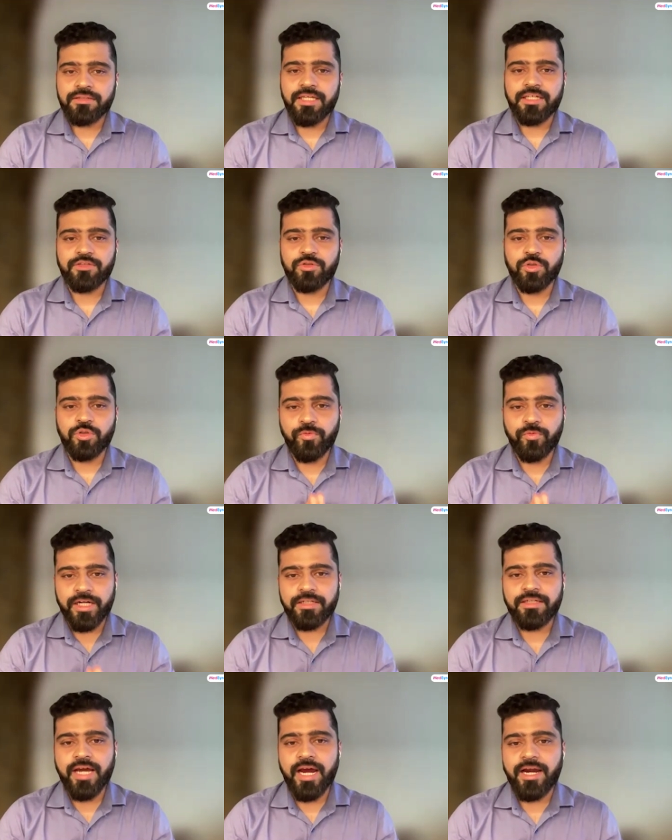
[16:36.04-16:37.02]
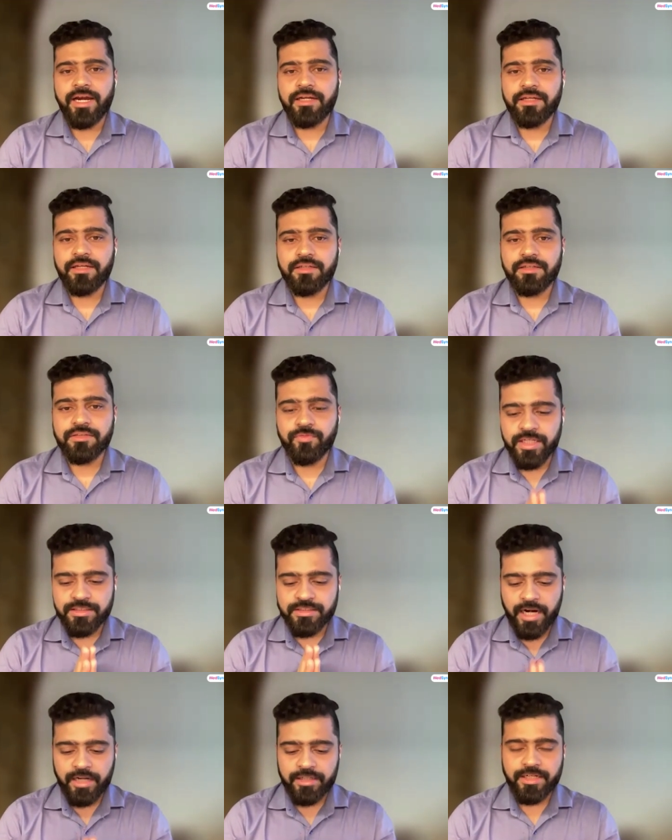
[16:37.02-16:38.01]
there's no one diet,
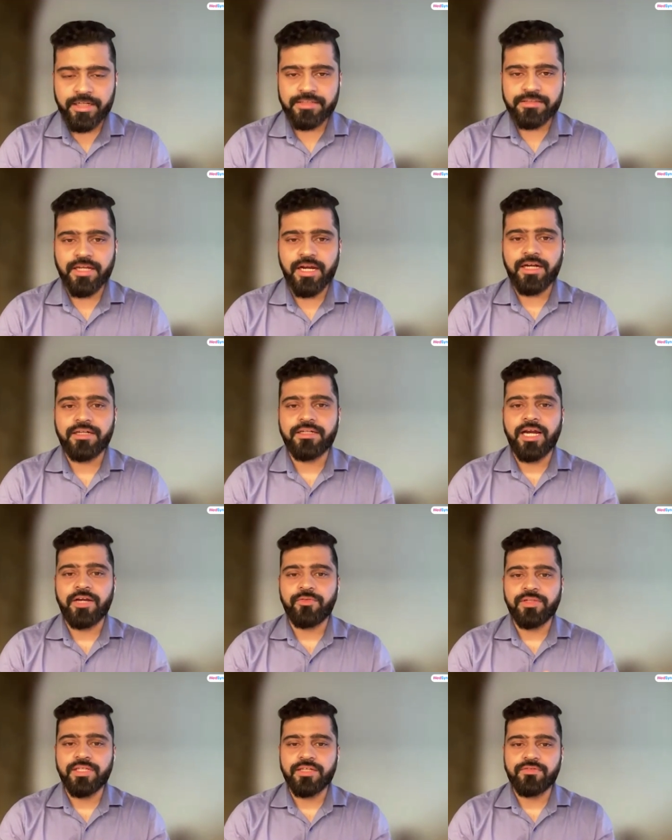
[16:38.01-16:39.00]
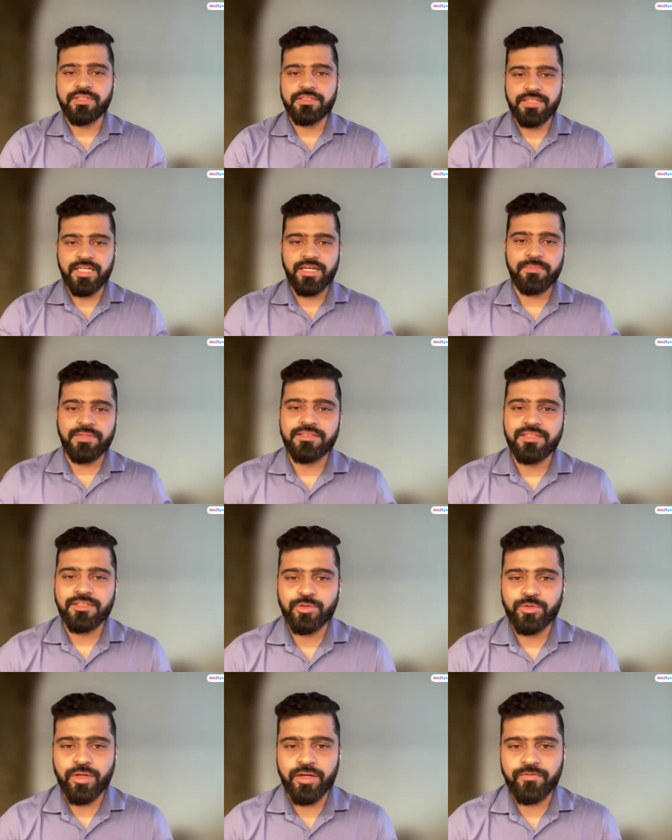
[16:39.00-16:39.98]
one standardized diet that will give the same
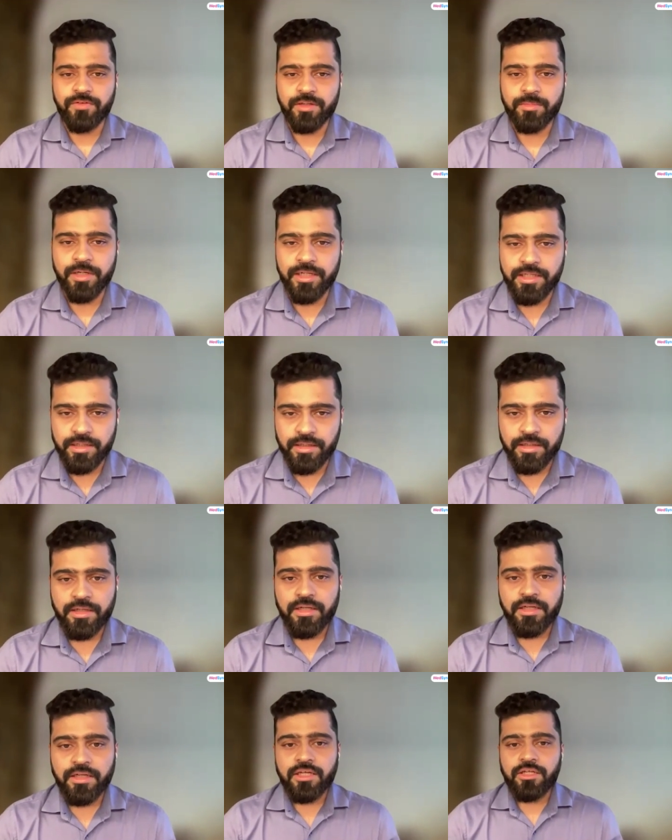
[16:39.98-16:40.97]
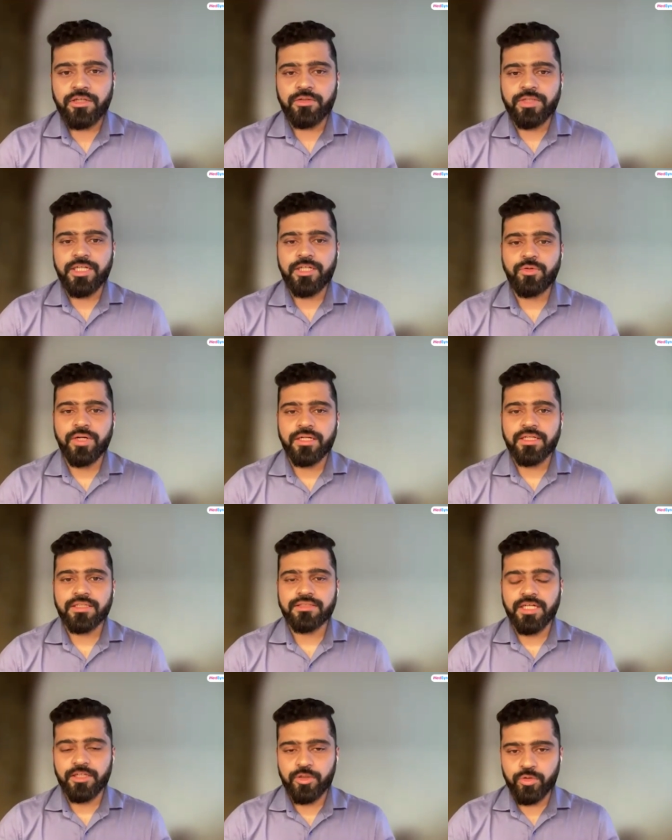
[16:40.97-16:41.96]
results to everybody. You need to
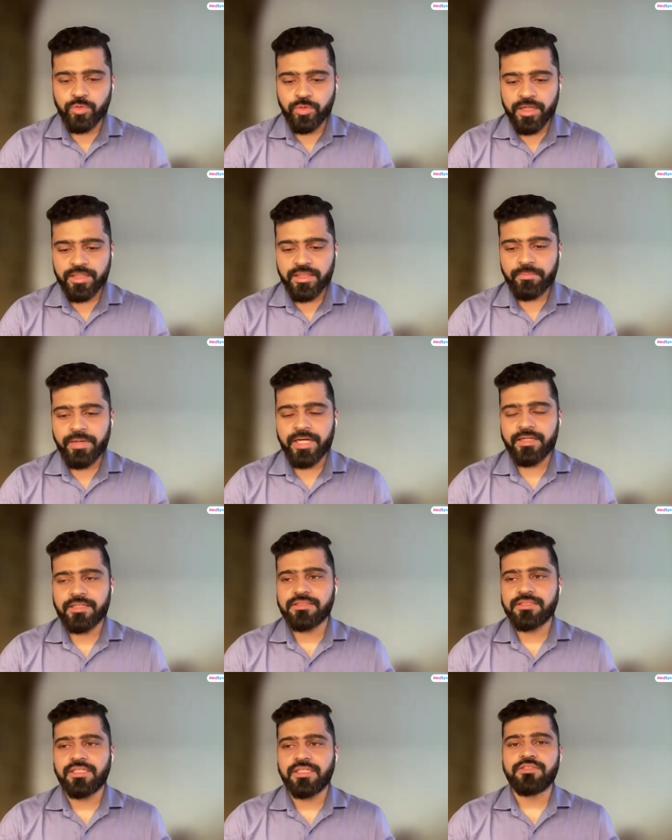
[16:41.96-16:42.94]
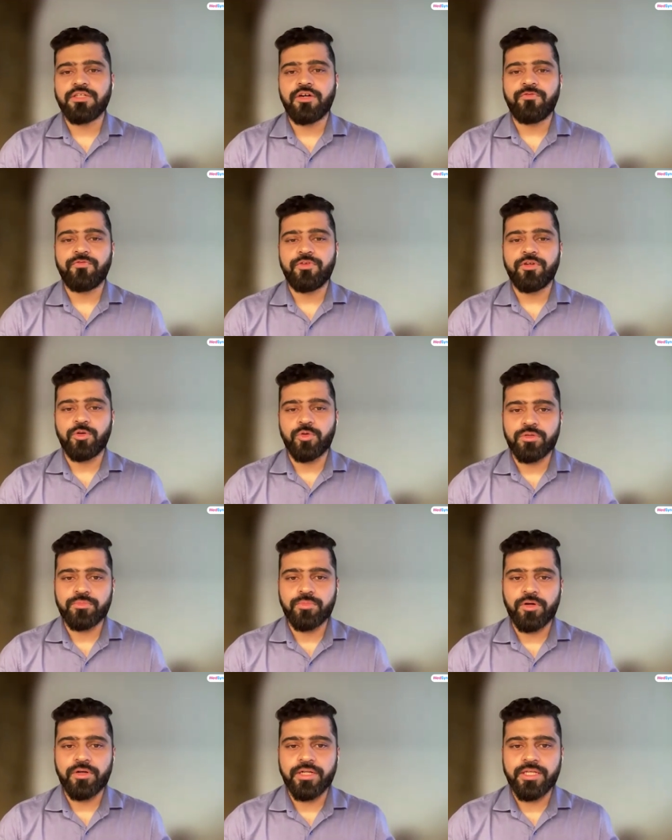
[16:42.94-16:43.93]
understand, you are the better judge of your
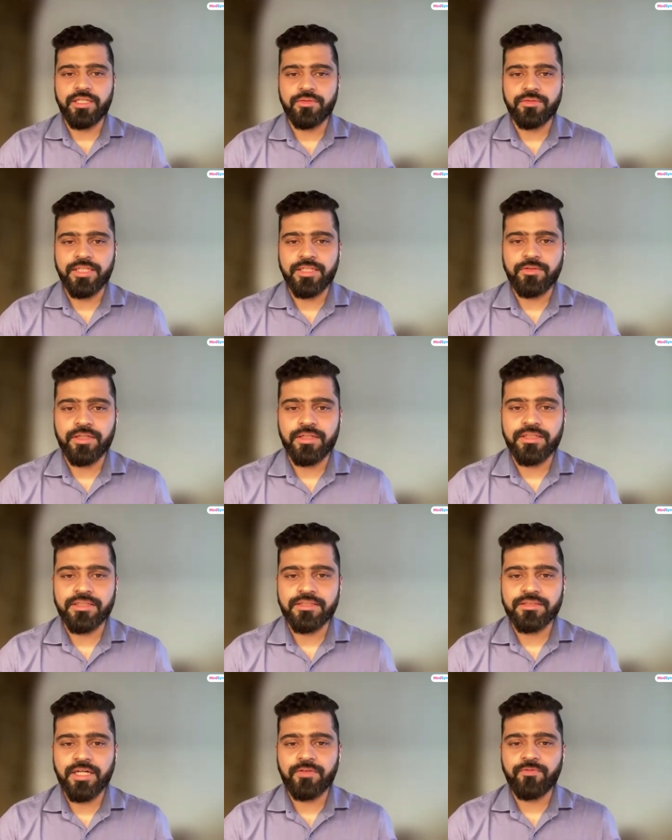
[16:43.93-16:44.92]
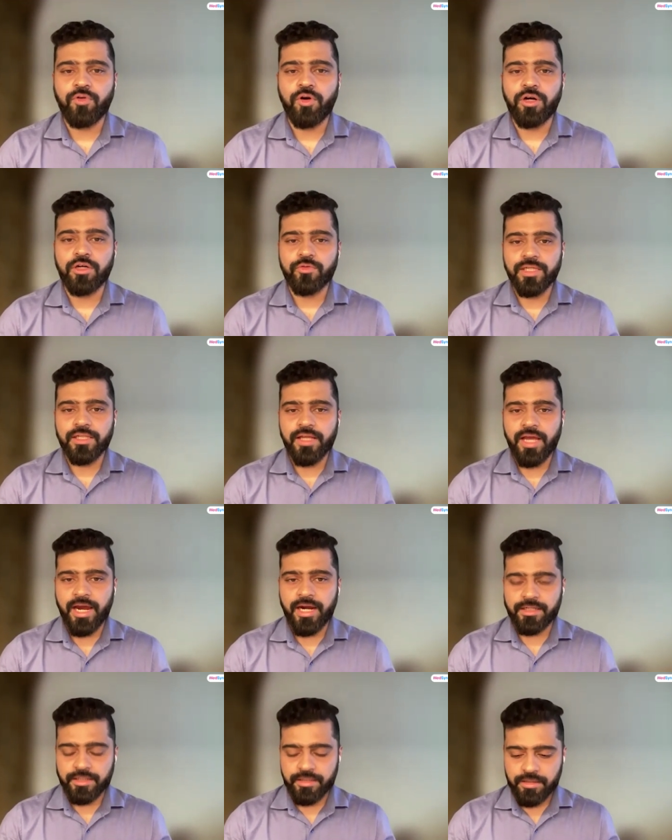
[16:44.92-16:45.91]
own body. You need to understand what will
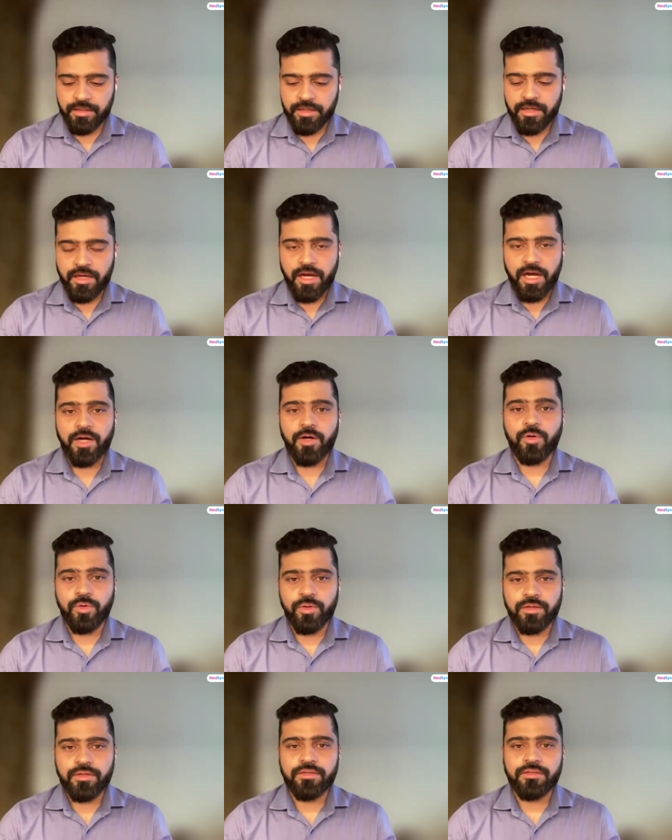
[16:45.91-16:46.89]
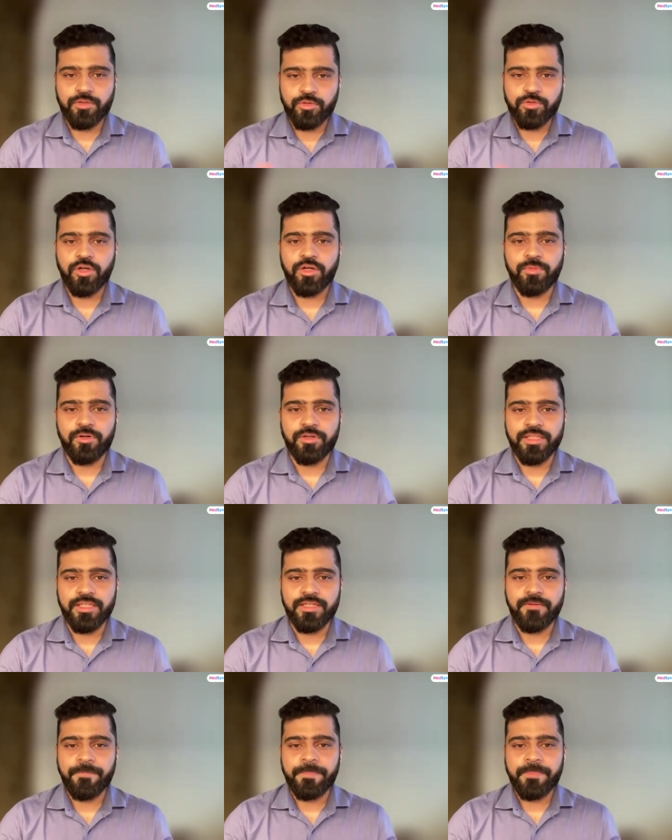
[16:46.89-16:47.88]
act how to your
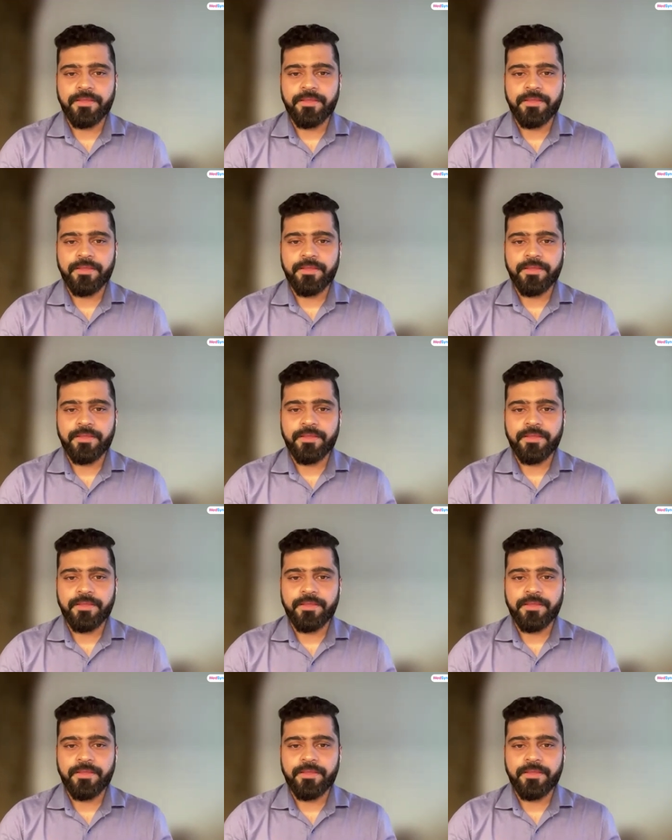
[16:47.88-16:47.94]
body.